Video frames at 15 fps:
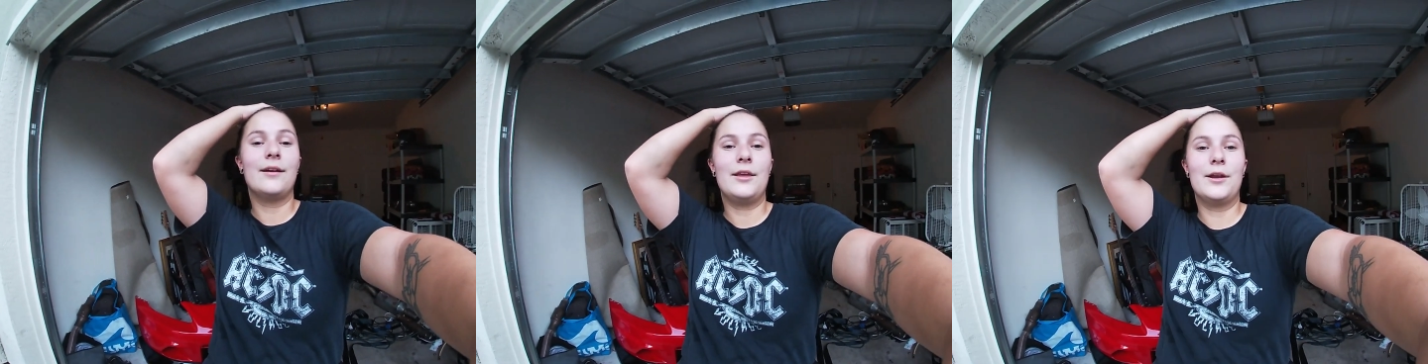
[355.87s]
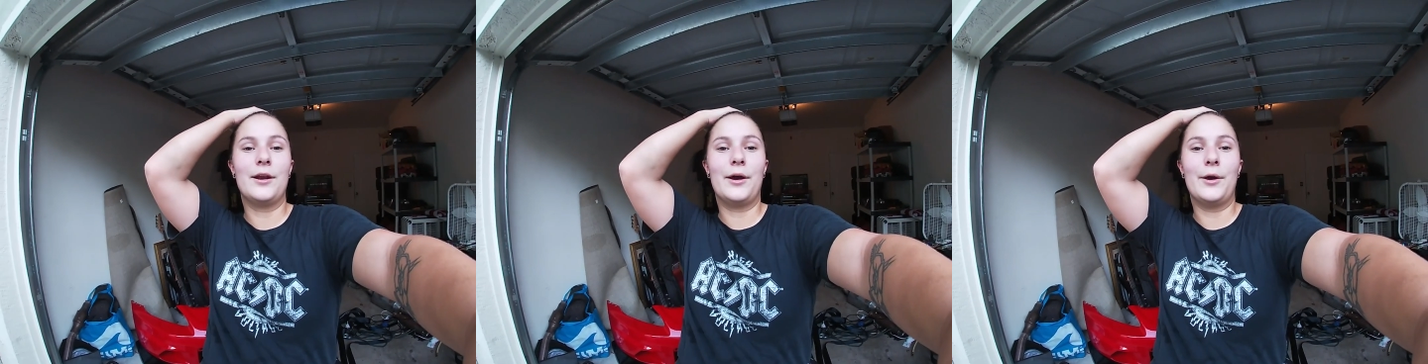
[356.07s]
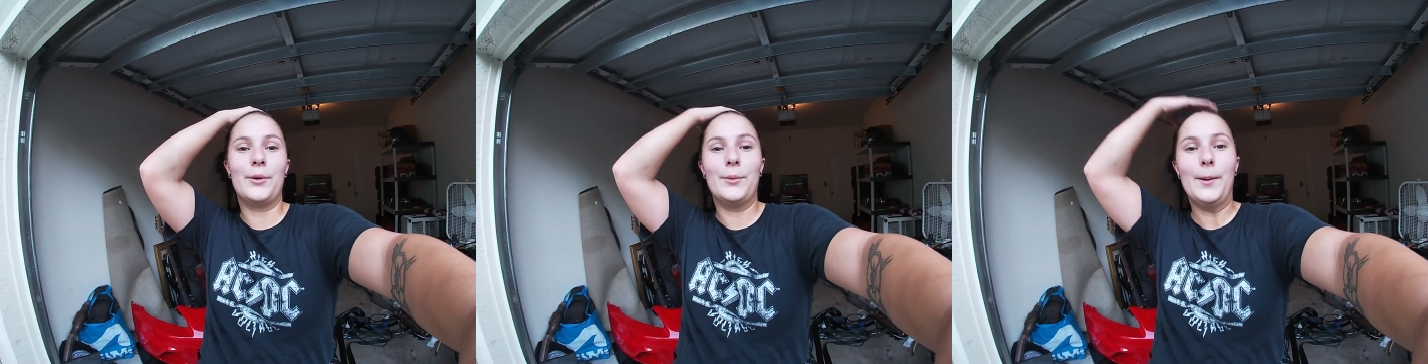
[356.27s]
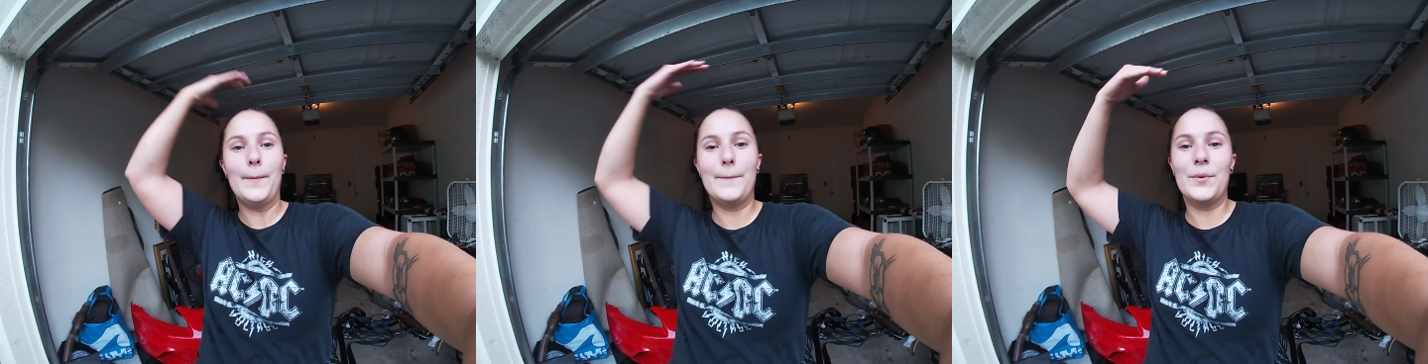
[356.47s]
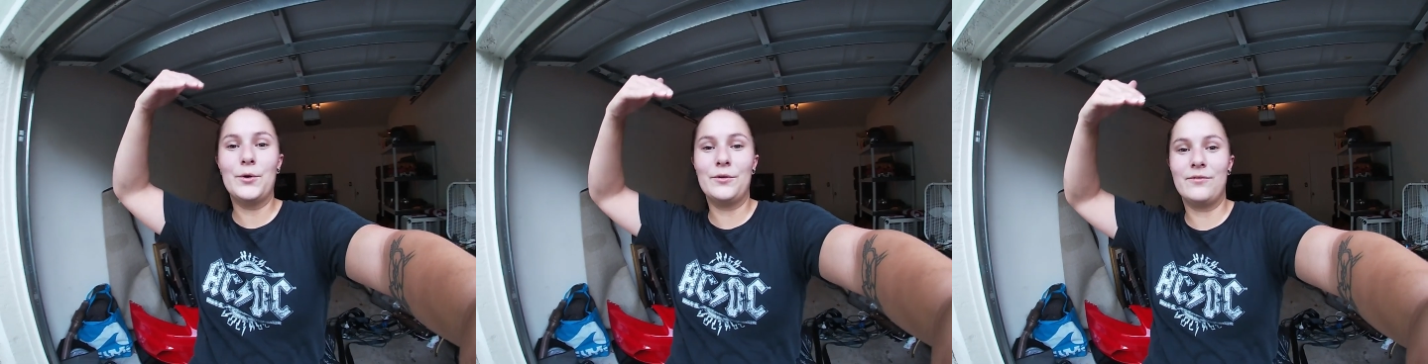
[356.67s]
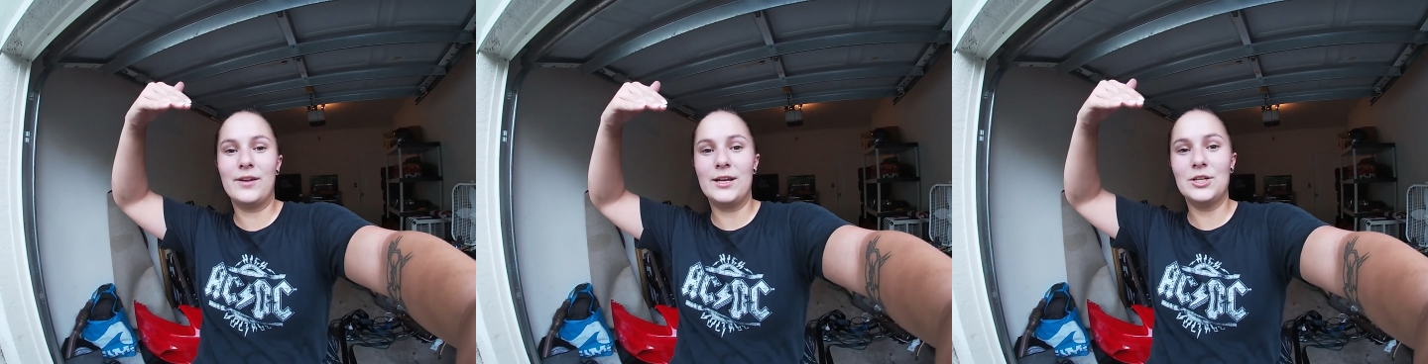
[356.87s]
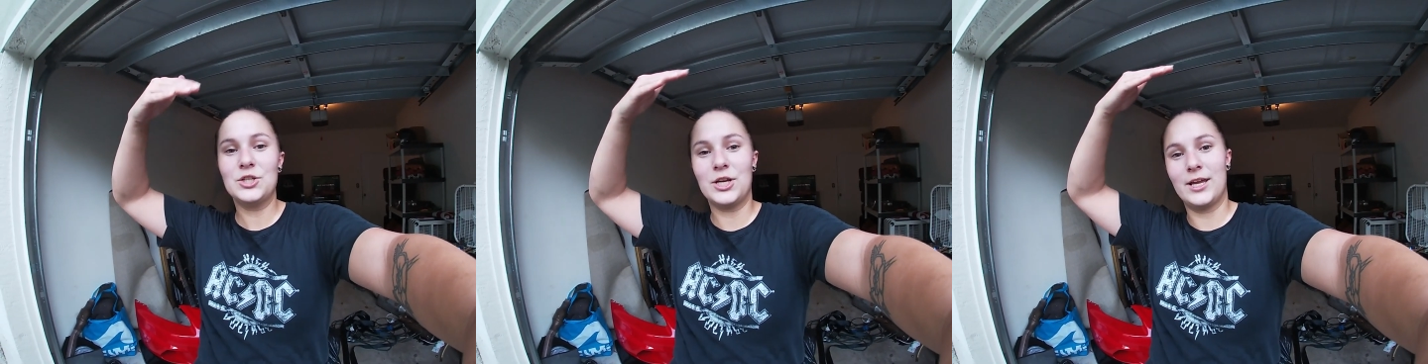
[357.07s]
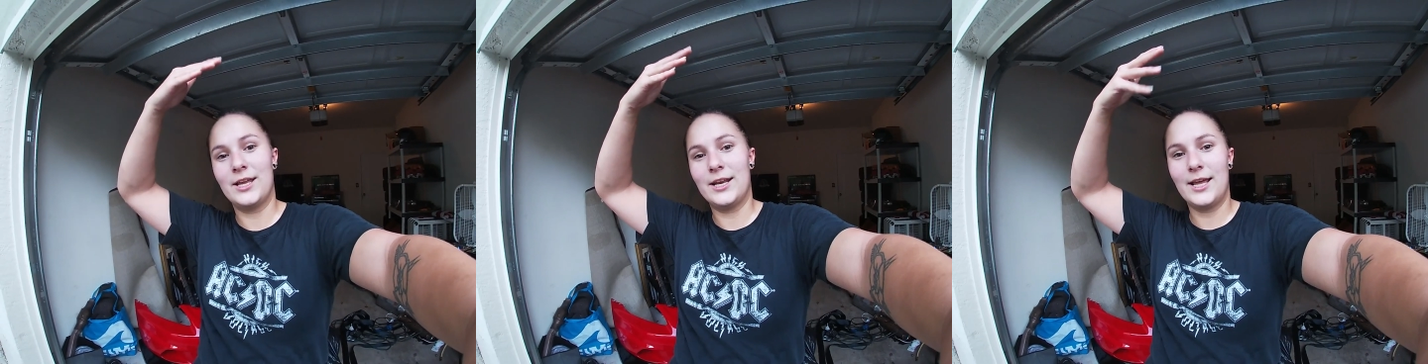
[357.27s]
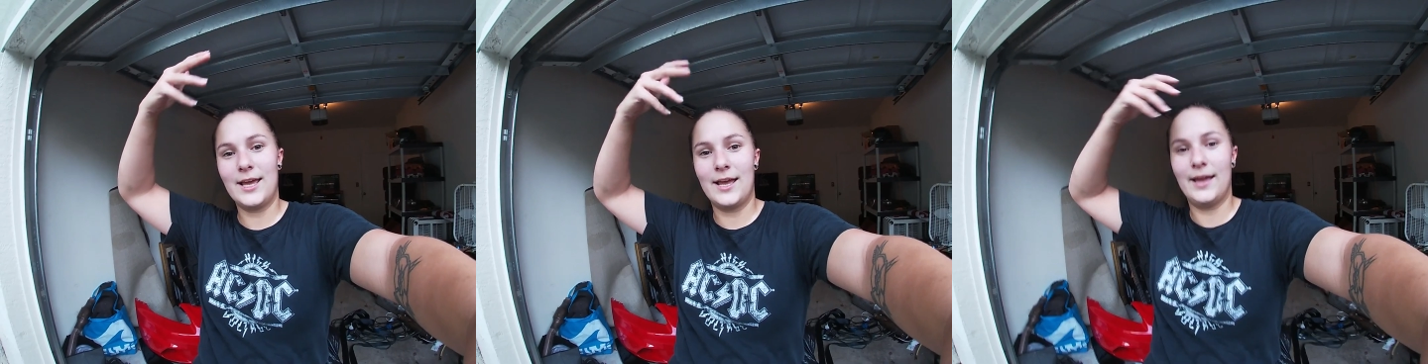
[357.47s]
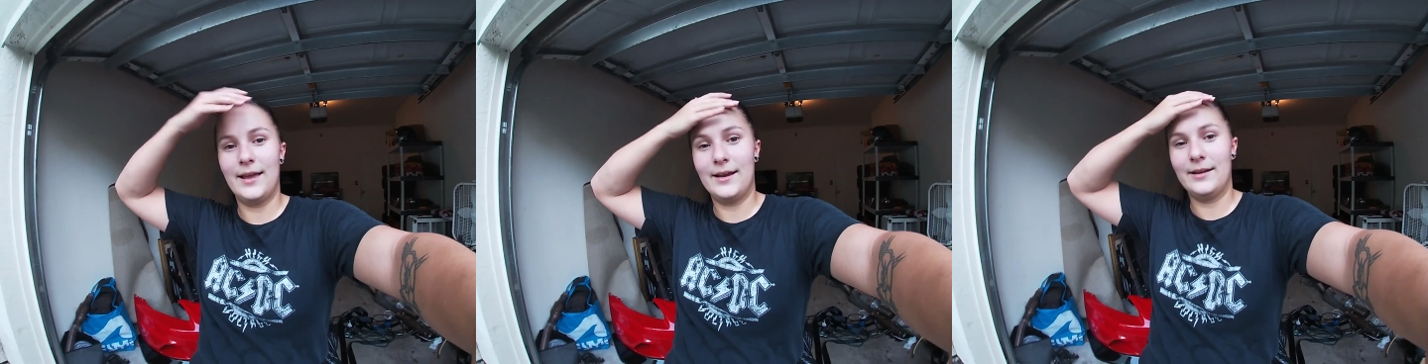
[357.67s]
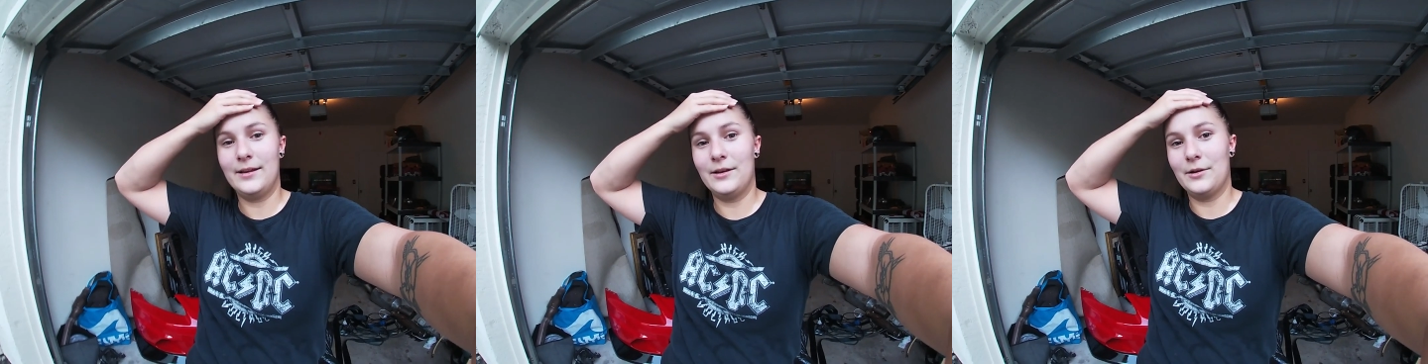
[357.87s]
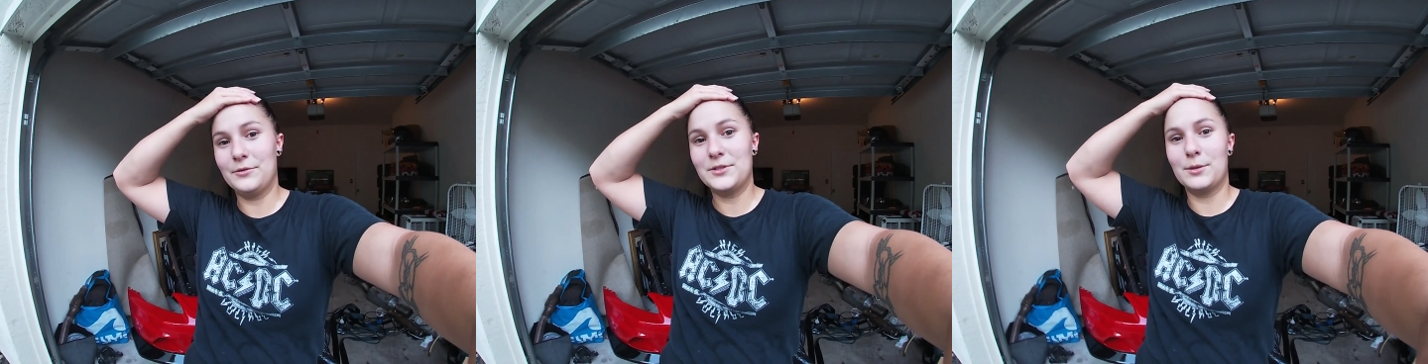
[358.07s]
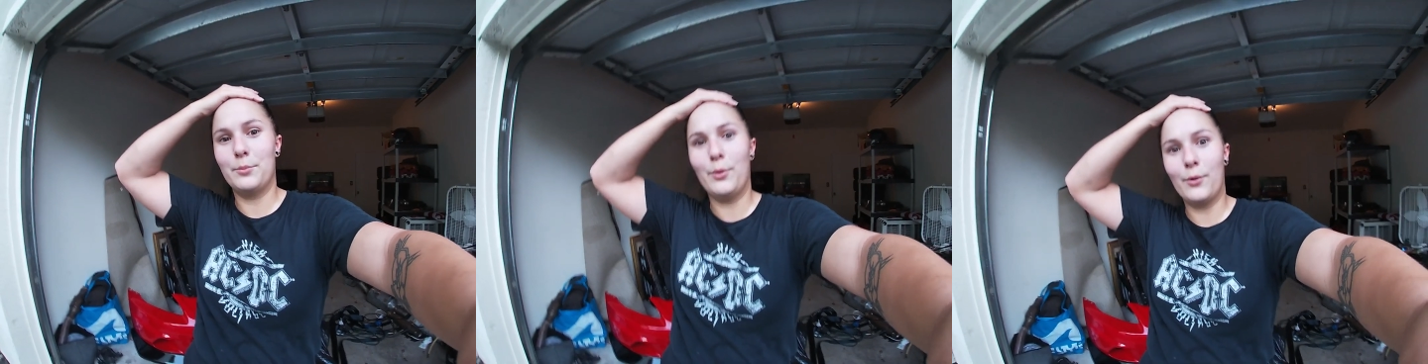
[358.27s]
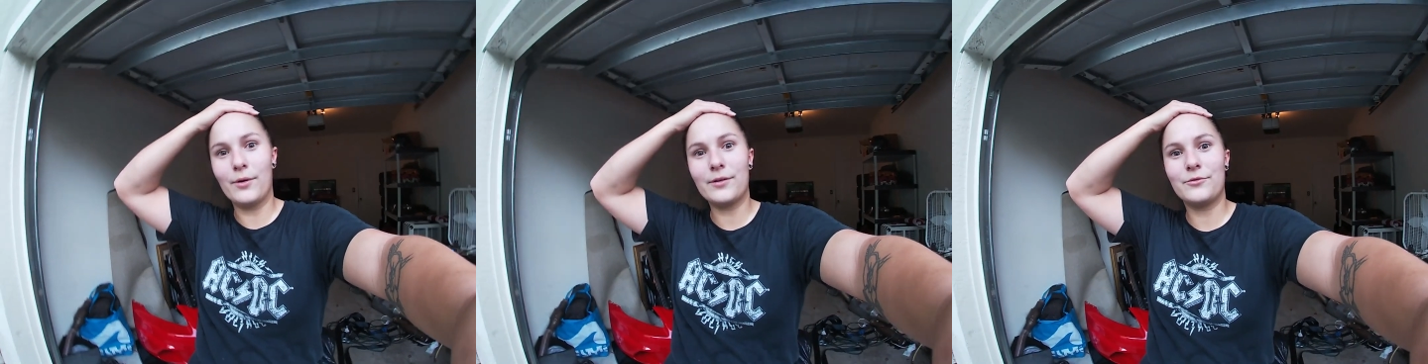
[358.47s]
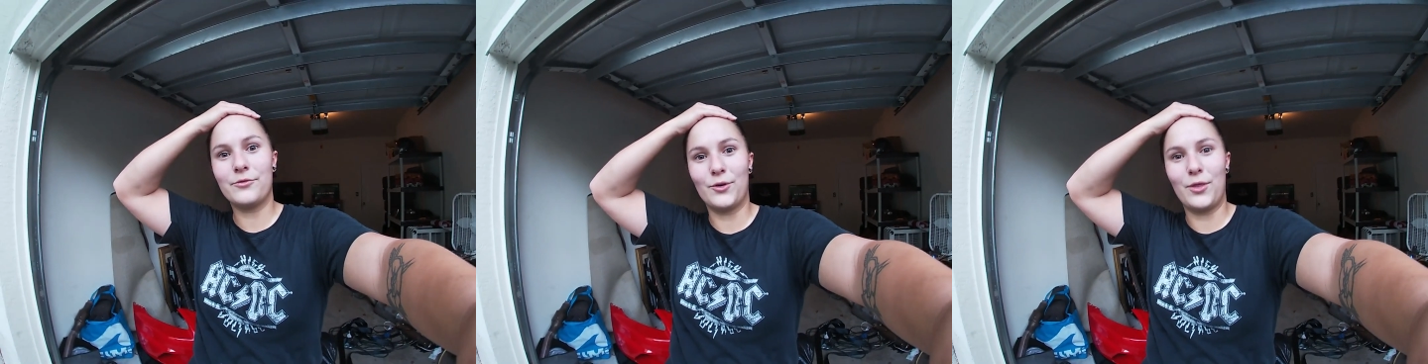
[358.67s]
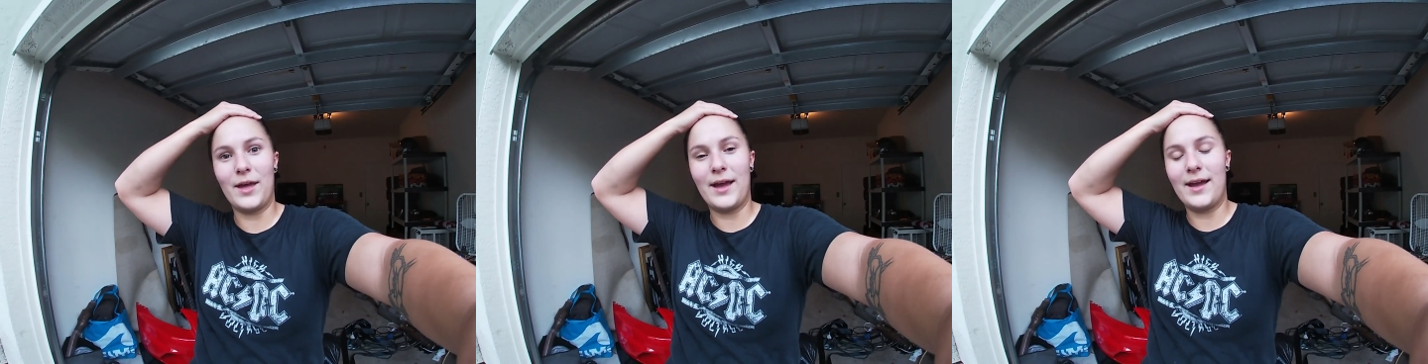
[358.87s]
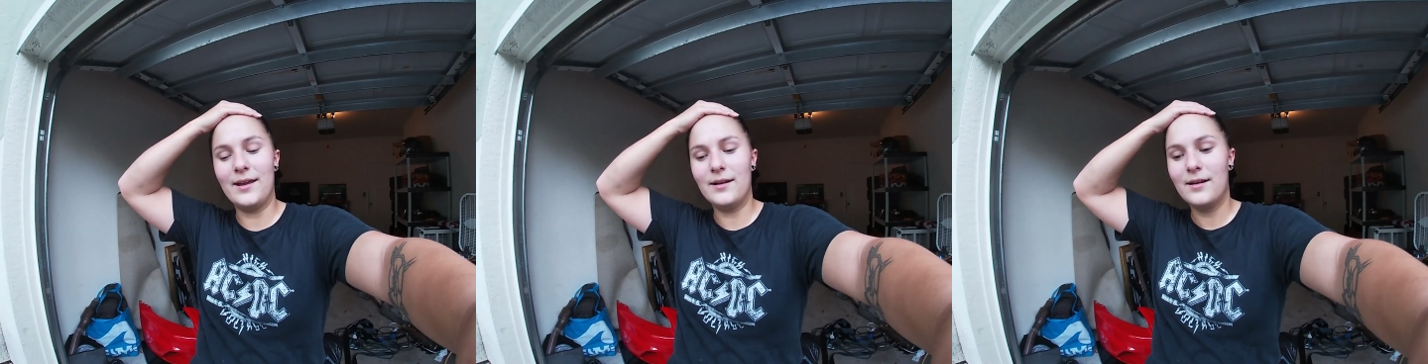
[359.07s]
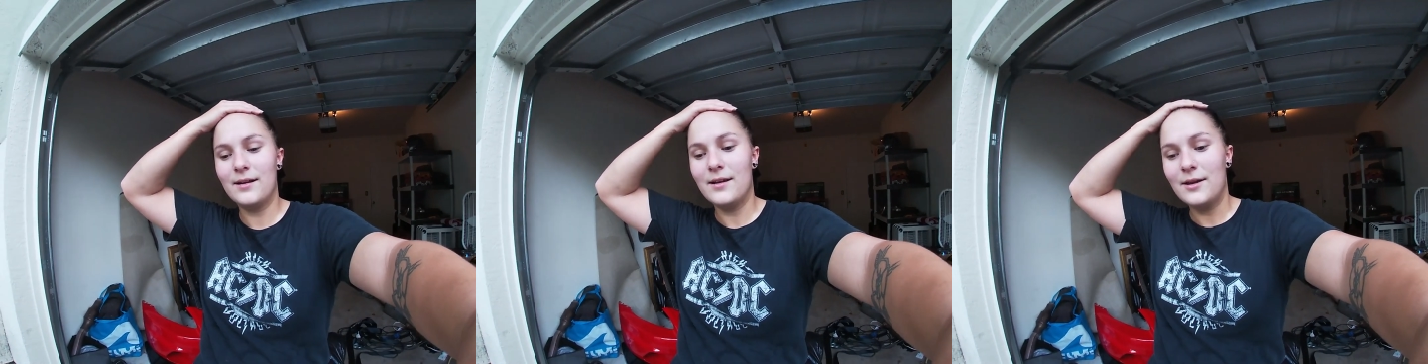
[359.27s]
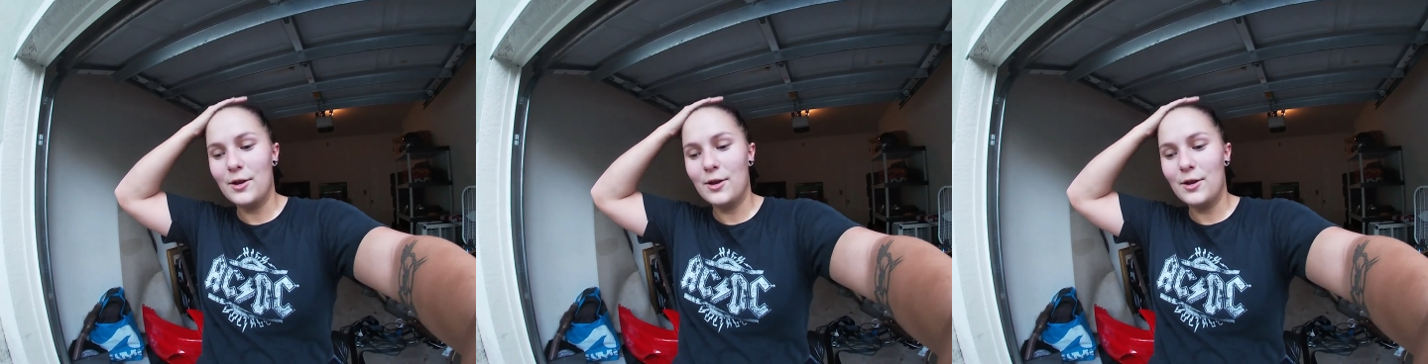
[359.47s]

you know, motivation and, you know, support for that.